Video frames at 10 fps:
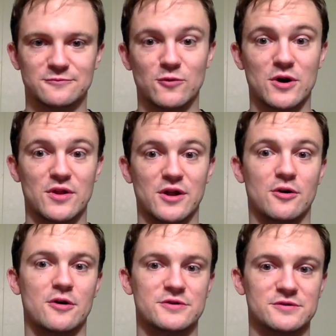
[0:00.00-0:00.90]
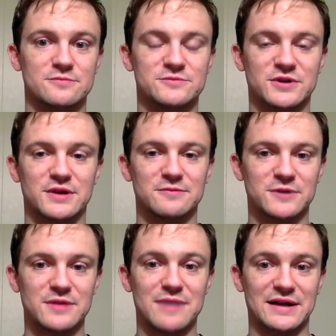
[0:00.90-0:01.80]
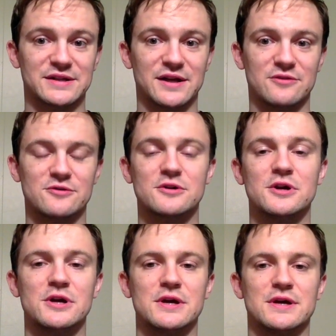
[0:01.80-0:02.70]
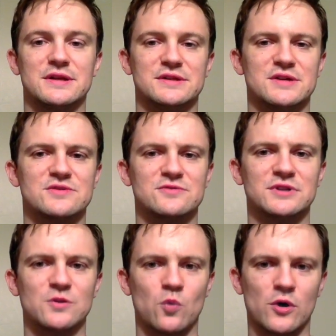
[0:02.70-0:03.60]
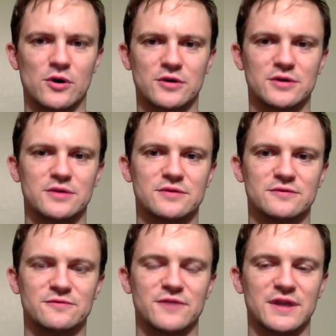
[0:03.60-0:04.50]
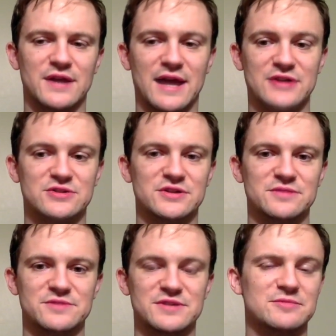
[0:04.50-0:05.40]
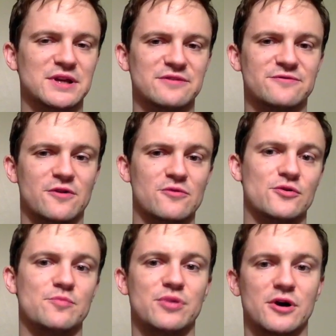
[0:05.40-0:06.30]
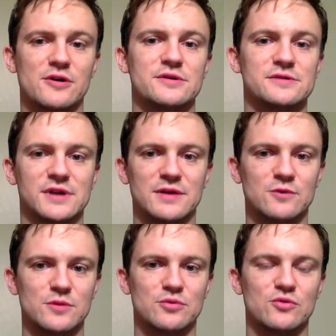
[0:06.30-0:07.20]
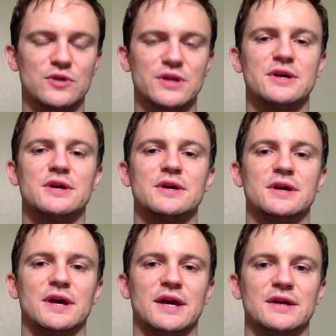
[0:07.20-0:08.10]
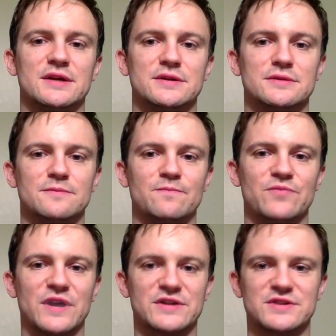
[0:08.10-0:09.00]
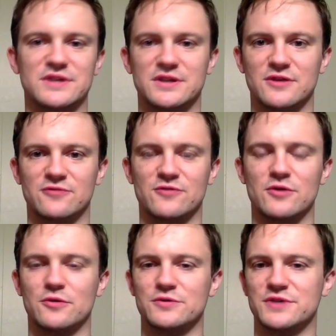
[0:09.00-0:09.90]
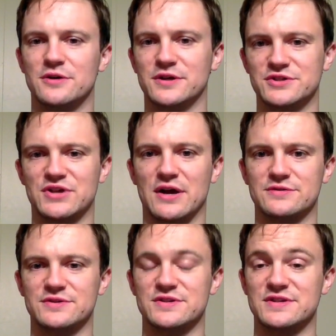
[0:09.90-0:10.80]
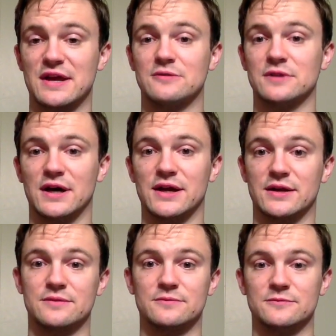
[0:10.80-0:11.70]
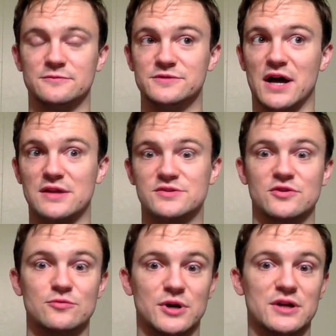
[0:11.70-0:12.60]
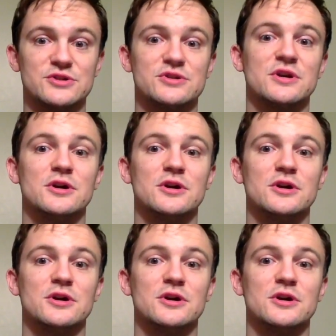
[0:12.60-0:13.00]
where they are to get back together. It doesn't really work. They actually seem to get further apart at one point. And next thing you know, Frodo is hearing shouts that sound like not so much,